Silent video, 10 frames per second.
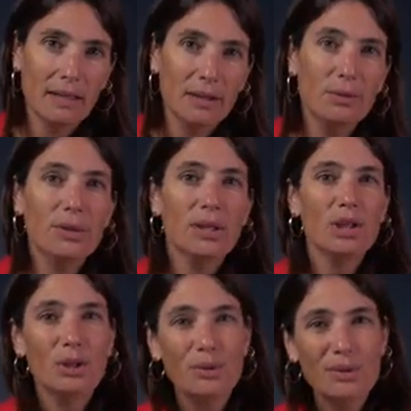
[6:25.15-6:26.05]

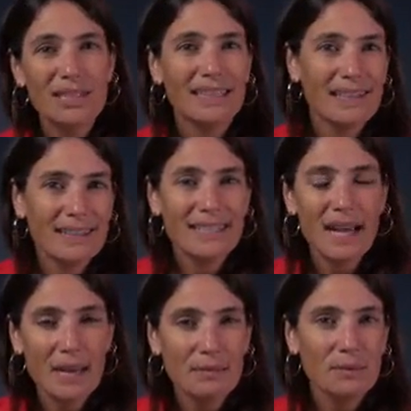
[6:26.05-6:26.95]
There are
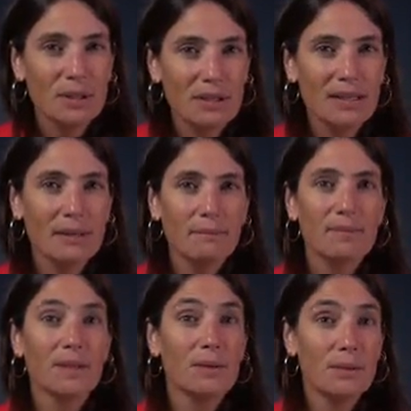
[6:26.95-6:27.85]
times where you can
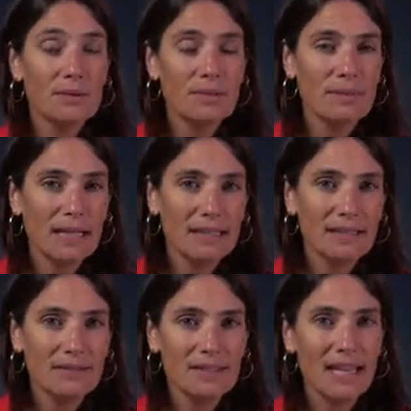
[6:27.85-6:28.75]
use the
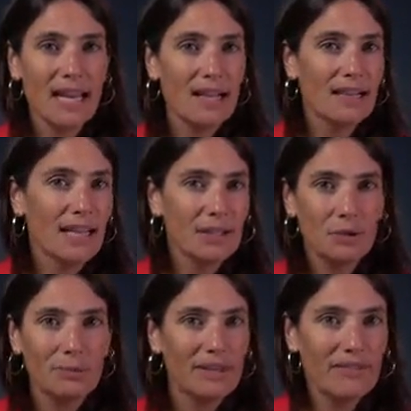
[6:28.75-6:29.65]
relative scale and you'll
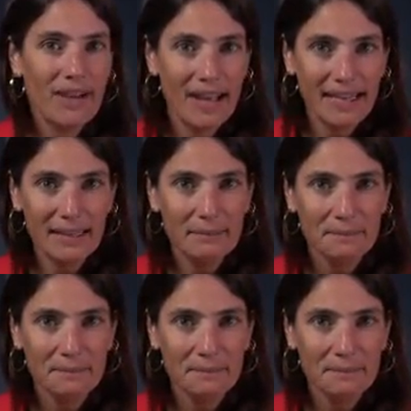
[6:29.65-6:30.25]
be fine.